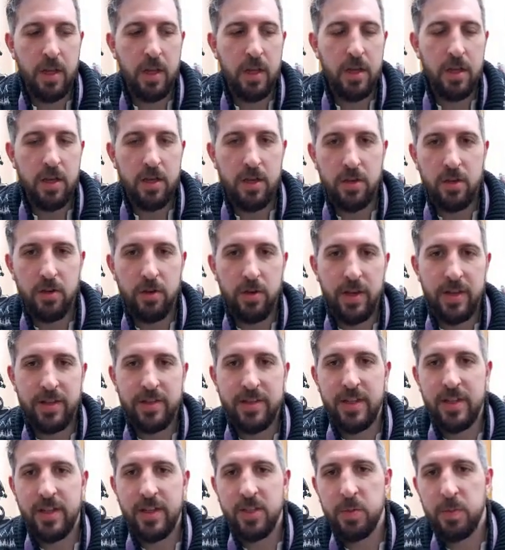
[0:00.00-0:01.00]
your
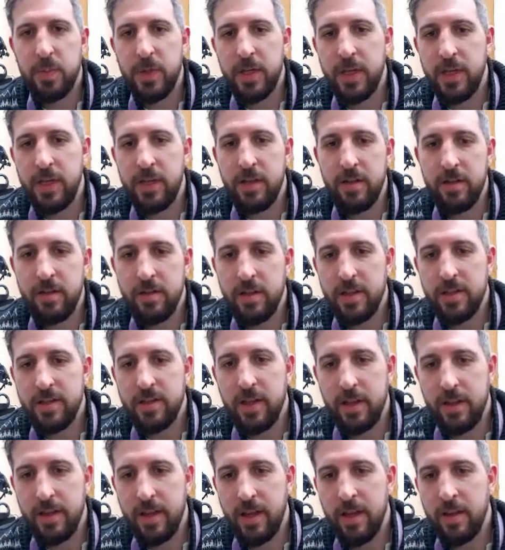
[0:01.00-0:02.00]
internet speed and things
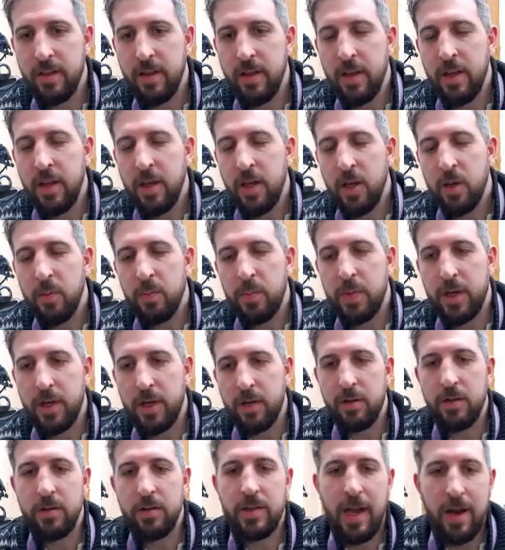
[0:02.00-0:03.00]
like that. But it
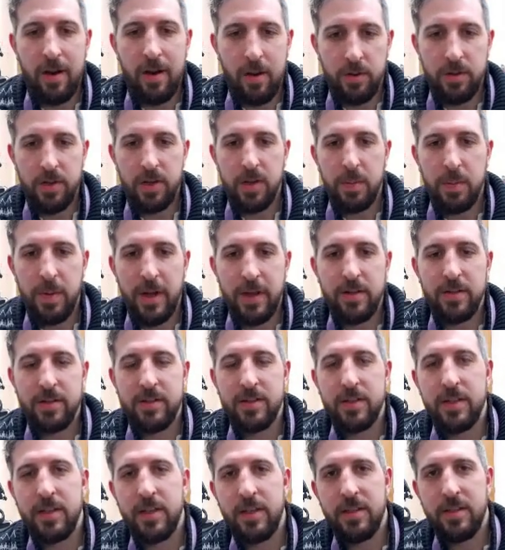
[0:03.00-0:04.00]
will download the
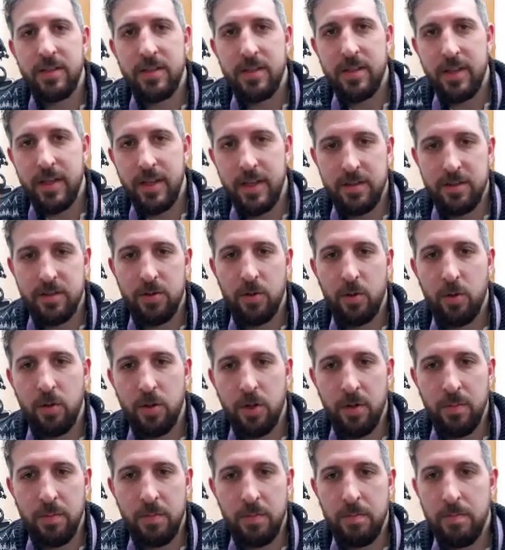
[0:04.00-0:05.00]
dependencies, install
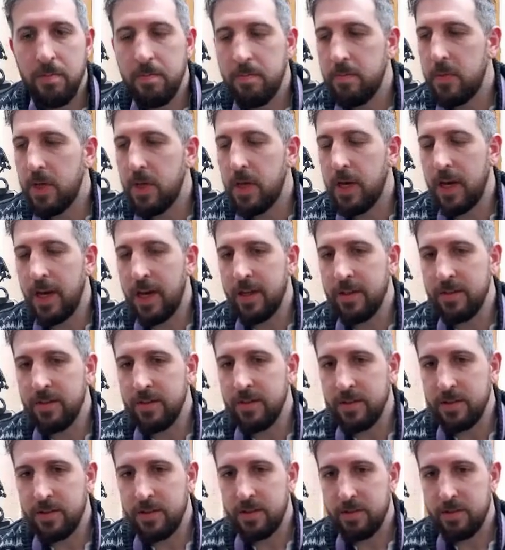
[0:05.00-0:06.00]
them,
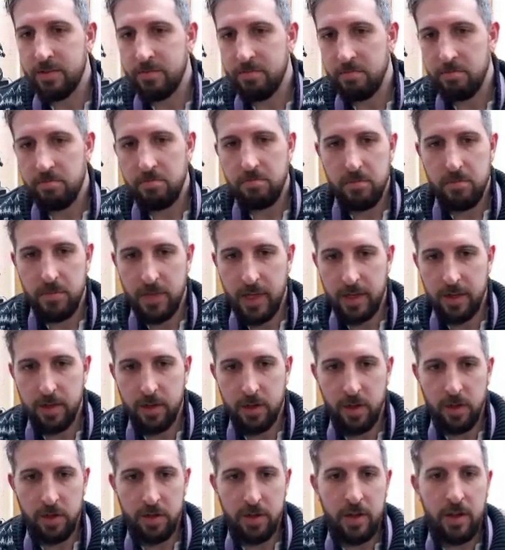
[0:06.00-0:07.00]
and then you're
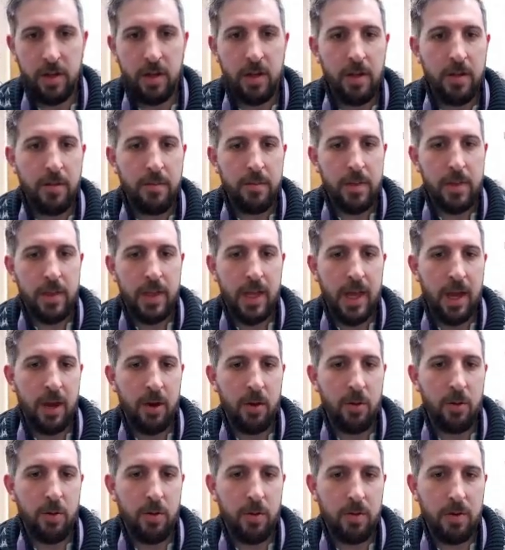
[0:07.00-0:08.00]
good.
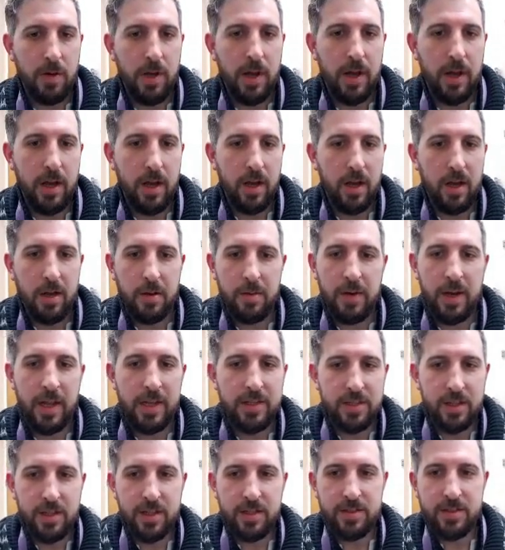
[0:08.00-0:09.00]
Now, I mean, as
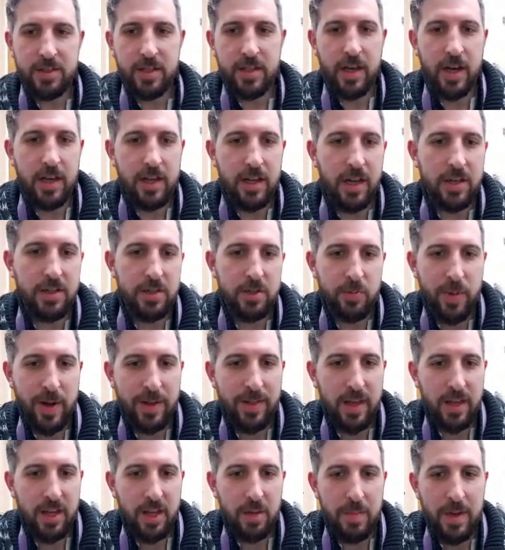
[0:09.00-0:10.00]
you can see, I just ran
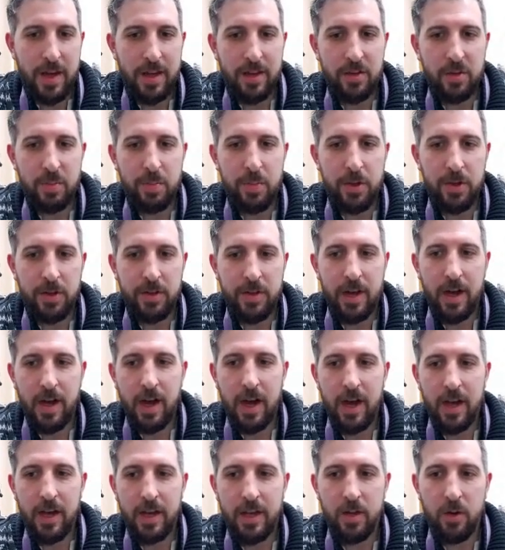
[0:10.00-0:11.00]
that command, but
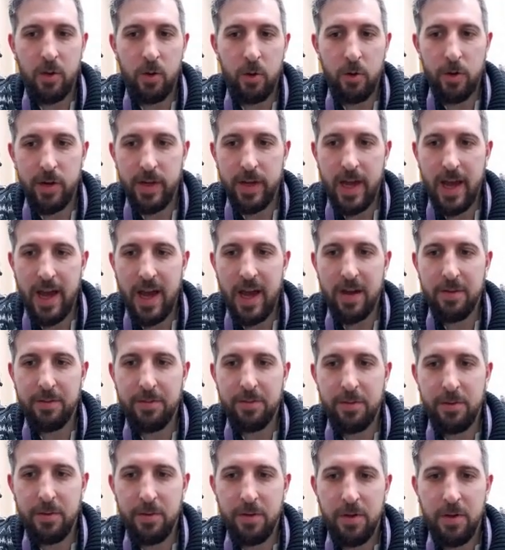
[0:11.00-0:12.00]
I already
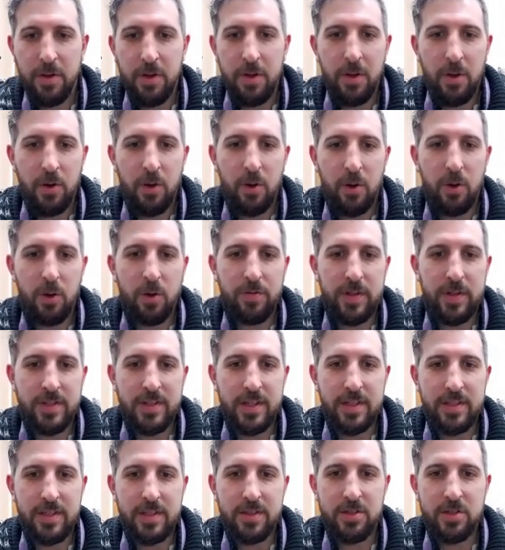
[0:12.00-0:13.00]
have all of these
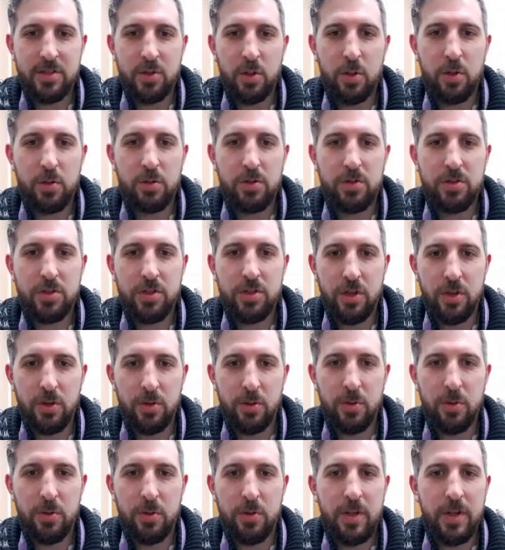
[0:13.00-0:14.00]
things installed,
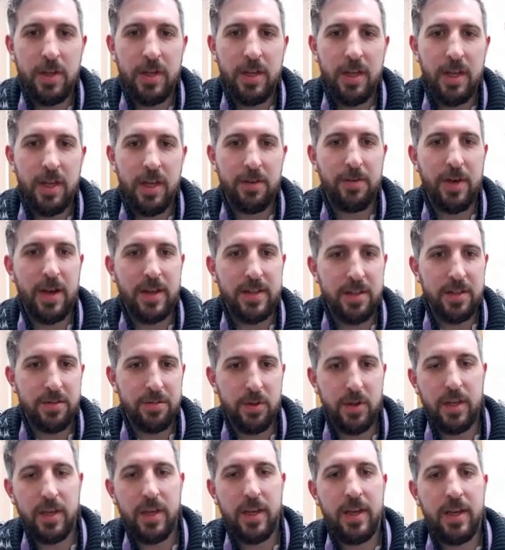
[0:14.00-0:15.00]
so
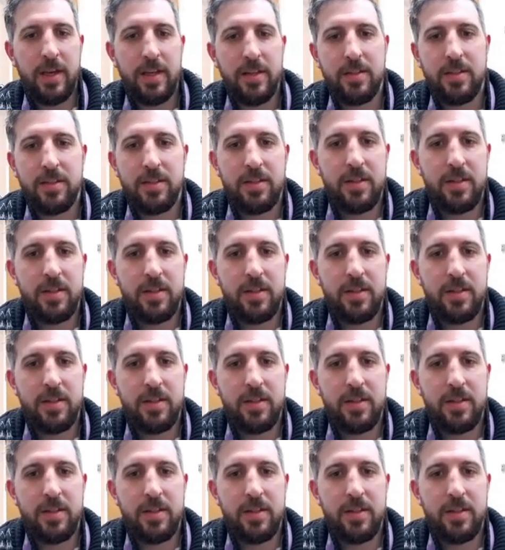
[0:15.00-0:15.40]
effectively it